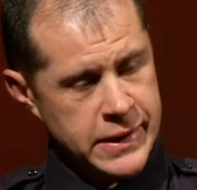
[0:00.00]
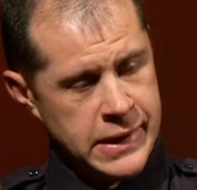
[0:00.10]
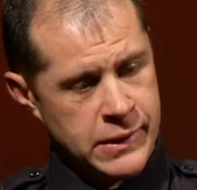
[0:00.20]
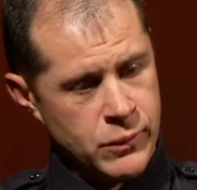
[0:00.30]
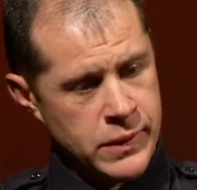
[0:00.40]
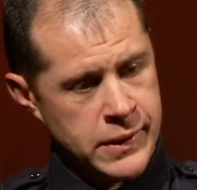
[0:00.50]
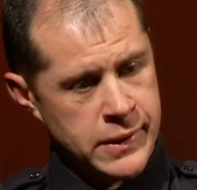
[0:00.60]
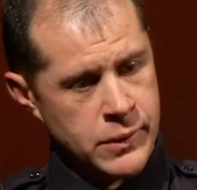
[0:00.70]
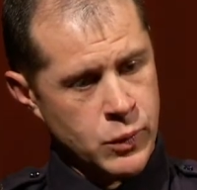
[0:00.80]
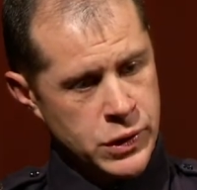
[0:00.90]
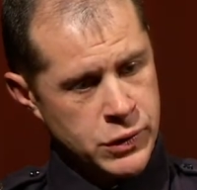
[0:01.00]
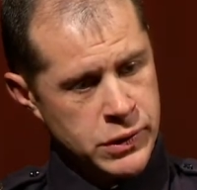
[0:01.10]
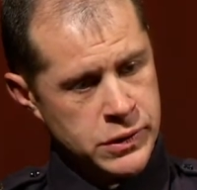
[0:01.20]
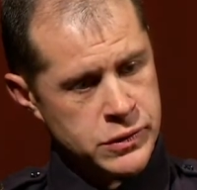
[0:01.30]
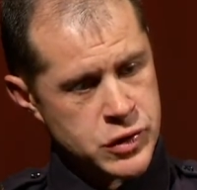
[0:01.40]
And we're
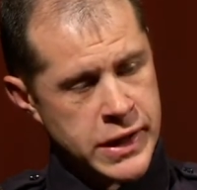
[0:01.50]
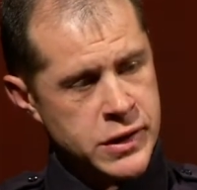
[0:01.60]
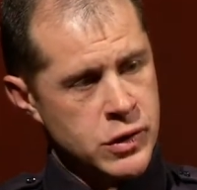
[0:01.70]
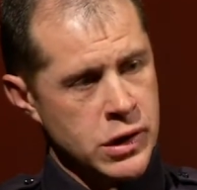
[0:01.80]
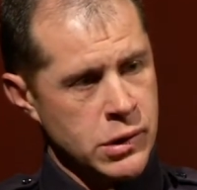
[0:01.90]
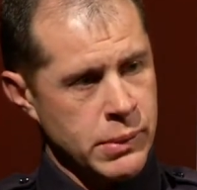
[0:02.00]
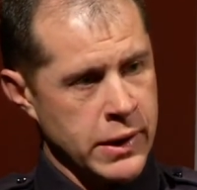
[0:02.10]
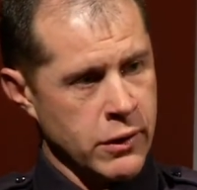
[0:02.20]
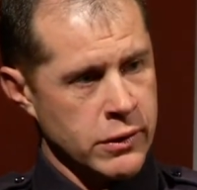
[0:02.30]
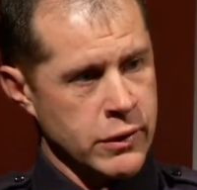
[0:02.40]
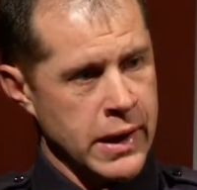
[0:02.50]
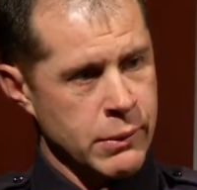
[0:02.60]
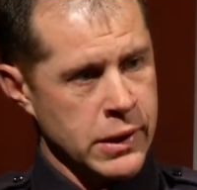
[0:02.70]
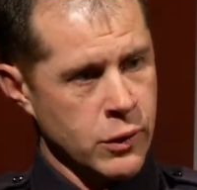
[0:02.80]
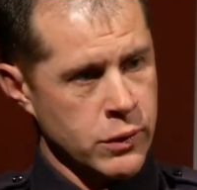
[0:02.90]
trying to do a little better on
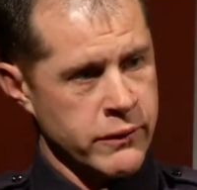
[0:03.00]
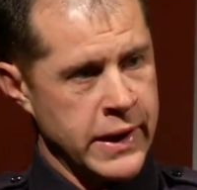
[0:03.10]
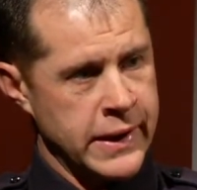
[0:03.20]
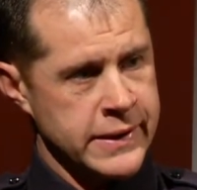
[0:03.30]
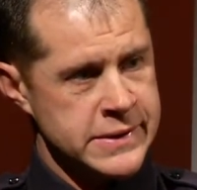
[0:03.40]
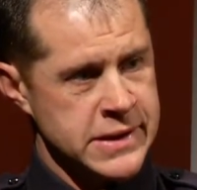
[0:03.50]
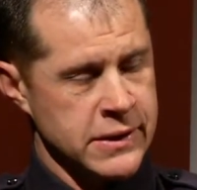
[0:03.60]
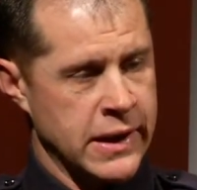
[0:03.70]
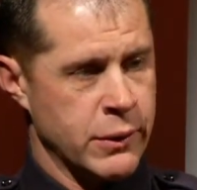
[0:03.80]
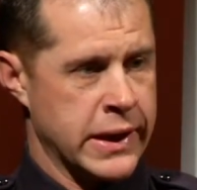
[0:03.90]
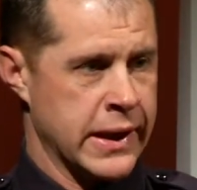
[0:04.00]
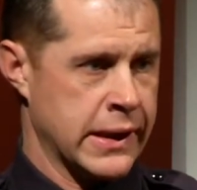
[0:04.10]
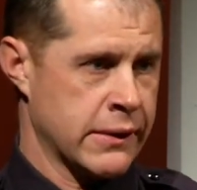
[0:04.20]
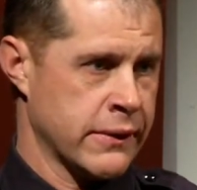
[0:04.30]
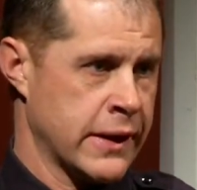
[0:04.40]
grabbing a hold of that and seeing how we can
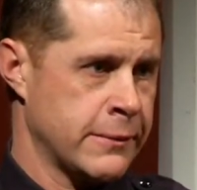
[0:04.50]
handle that.